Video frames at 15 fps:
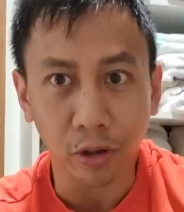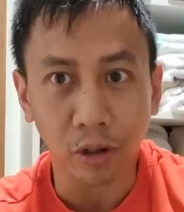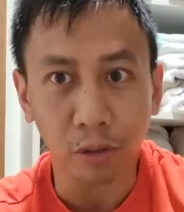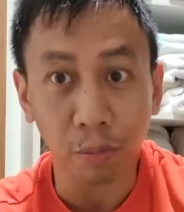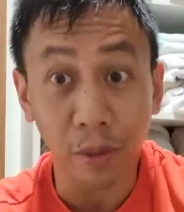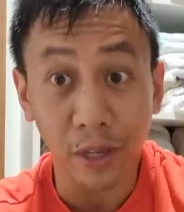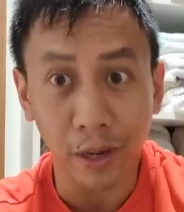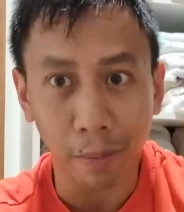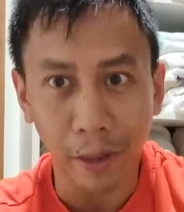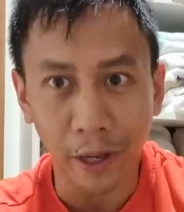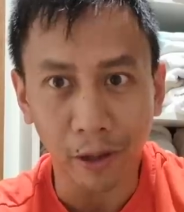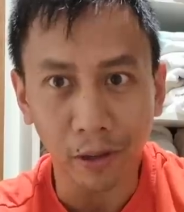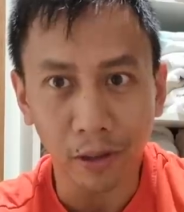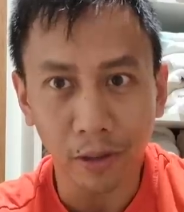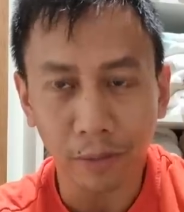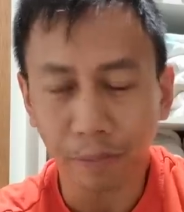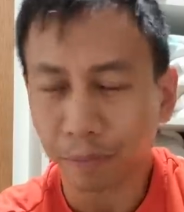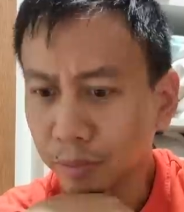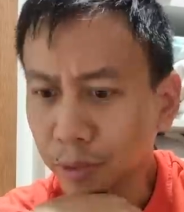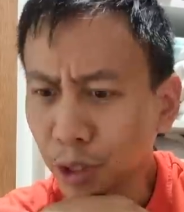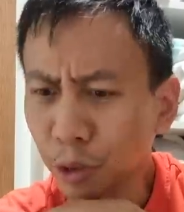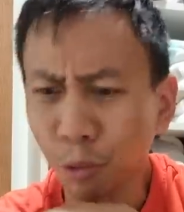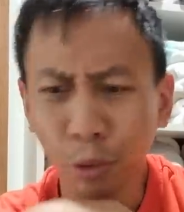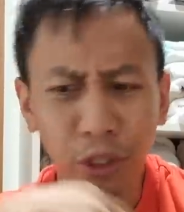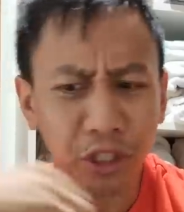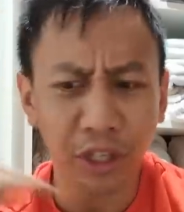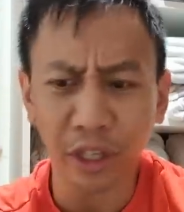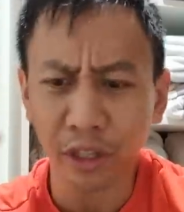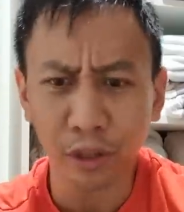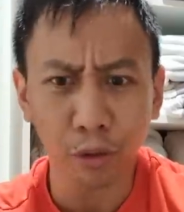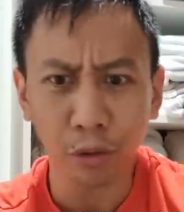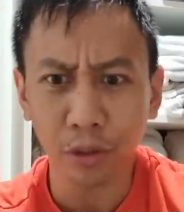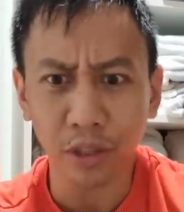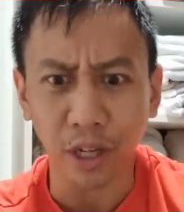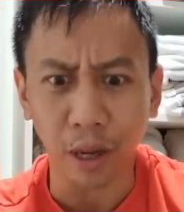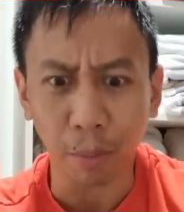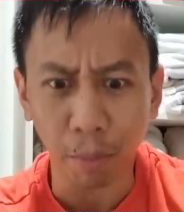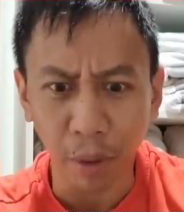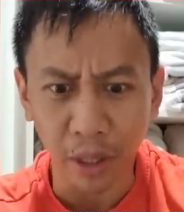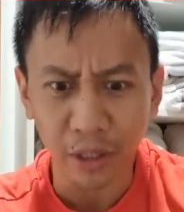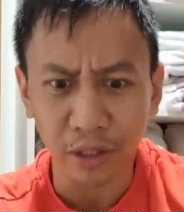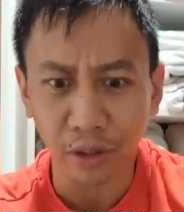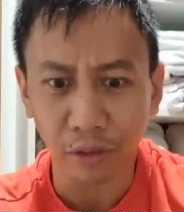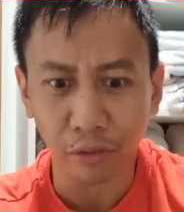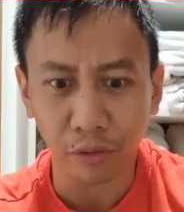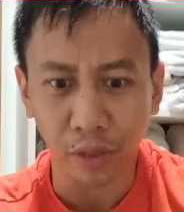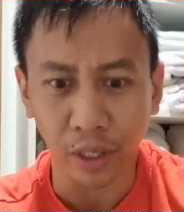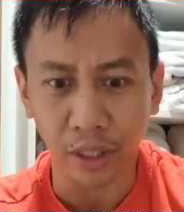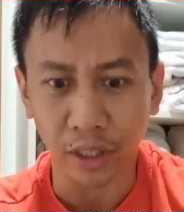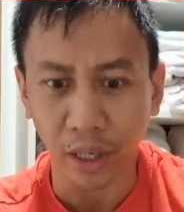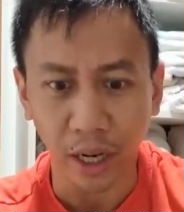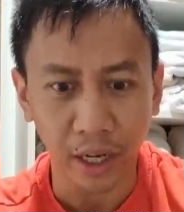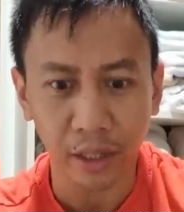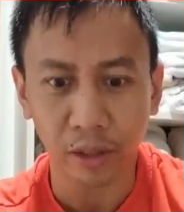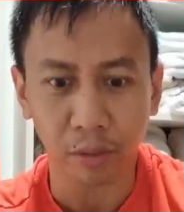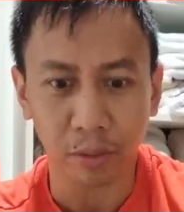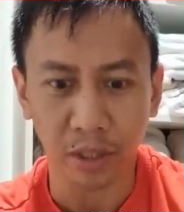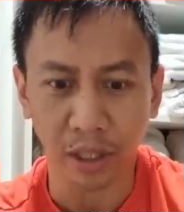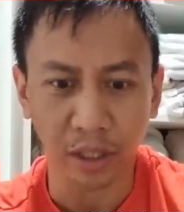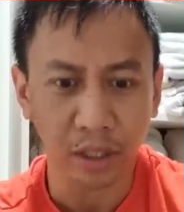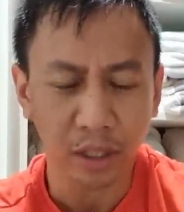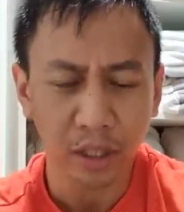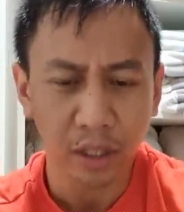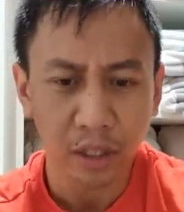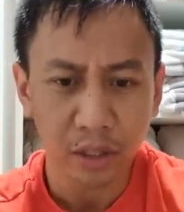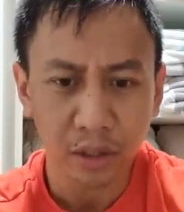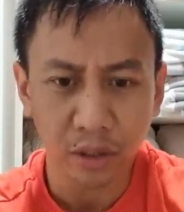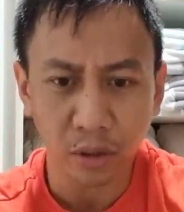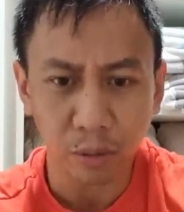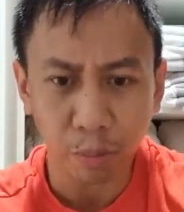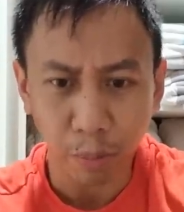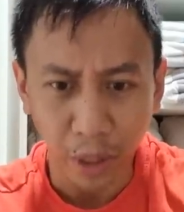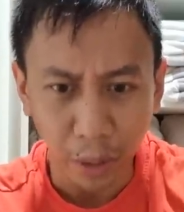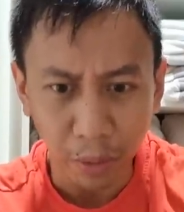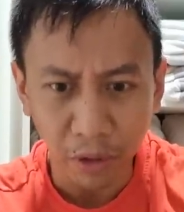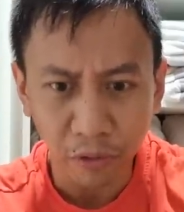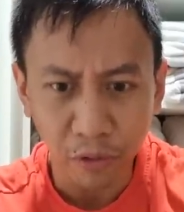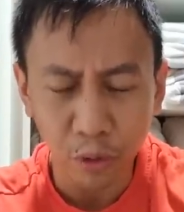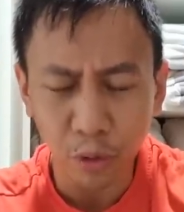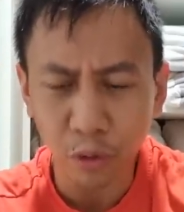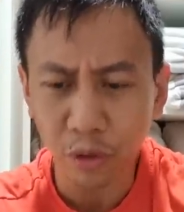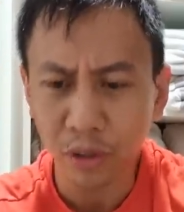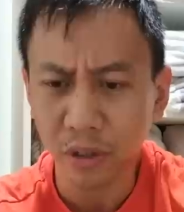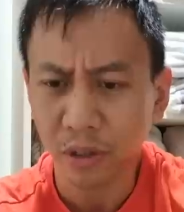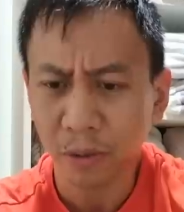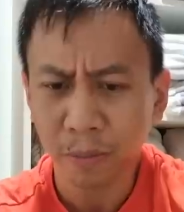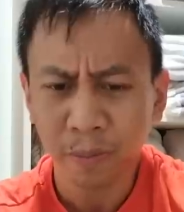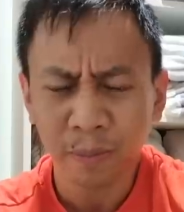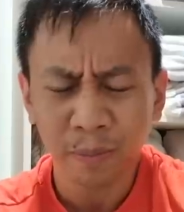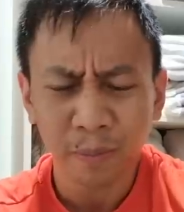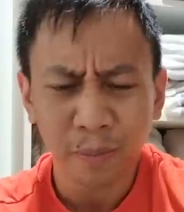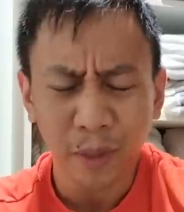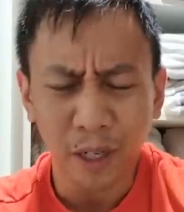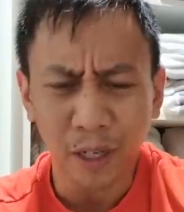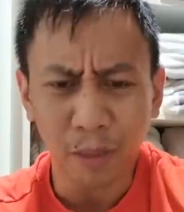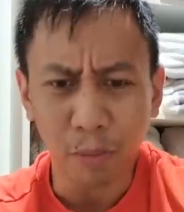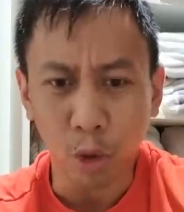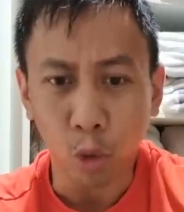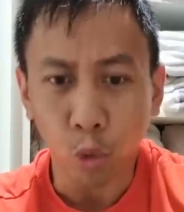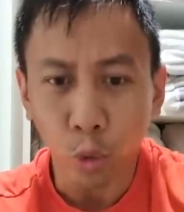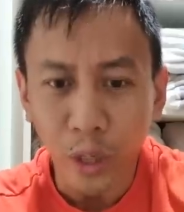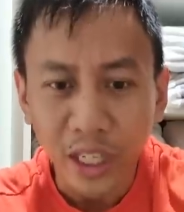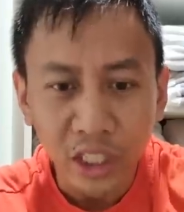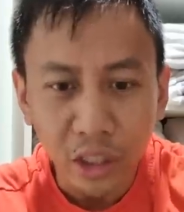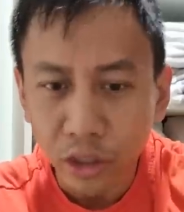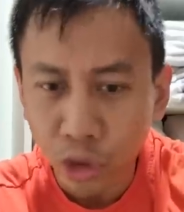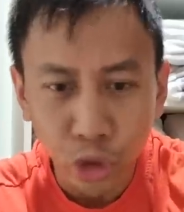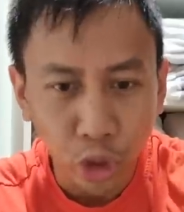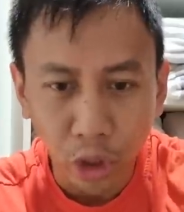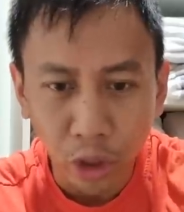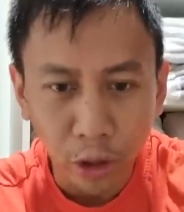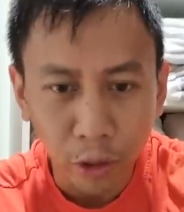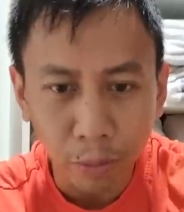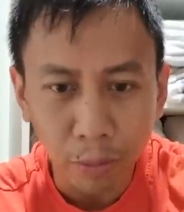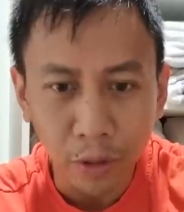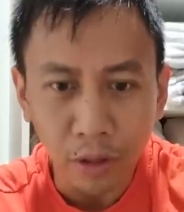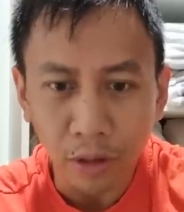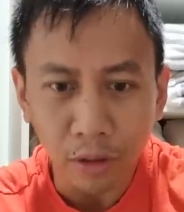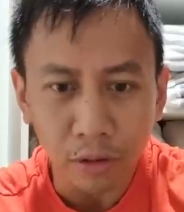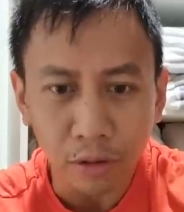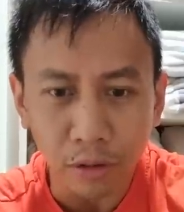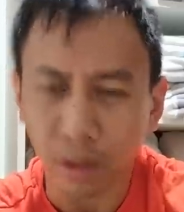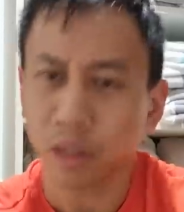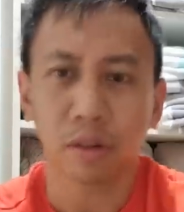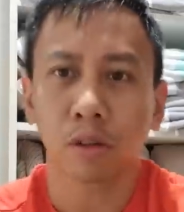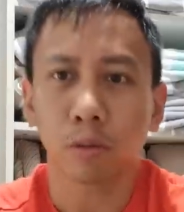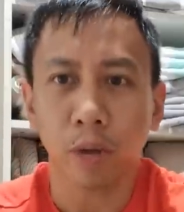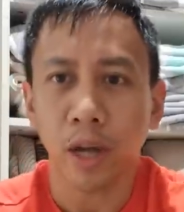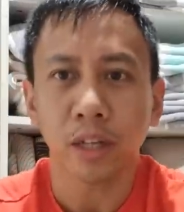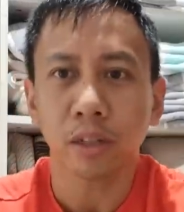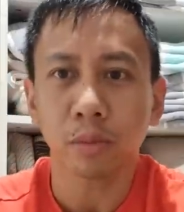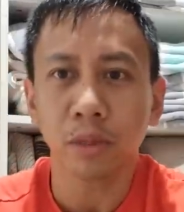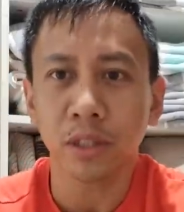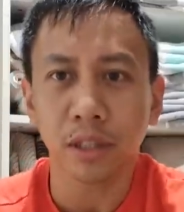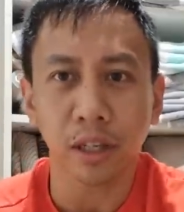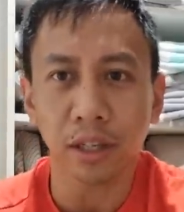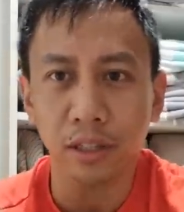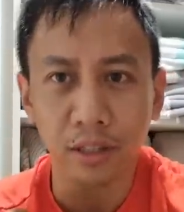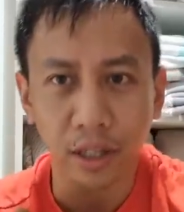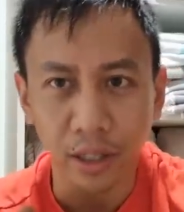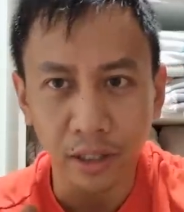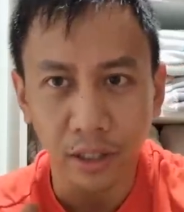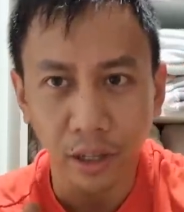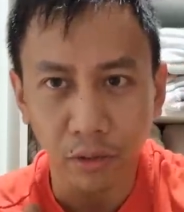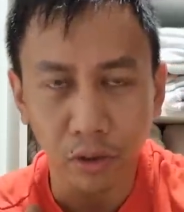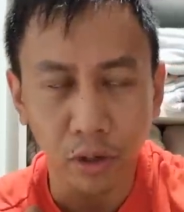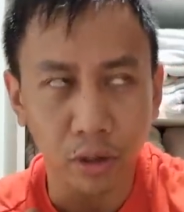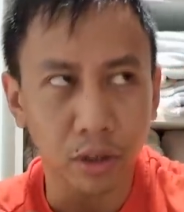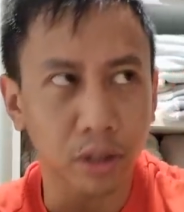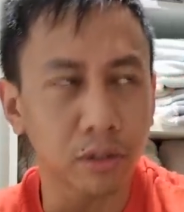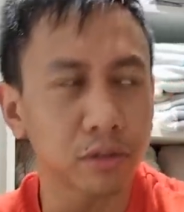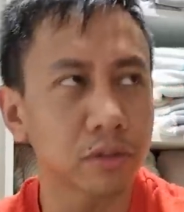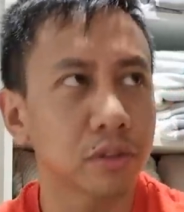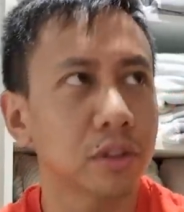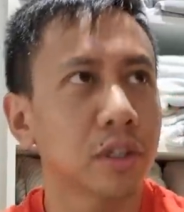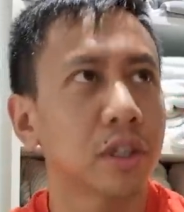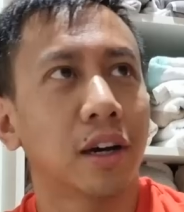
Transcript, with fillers: called BML, which includes a bunch of like items like certain baby foods, um, wheat germ, like the randomest things I'd never heard of.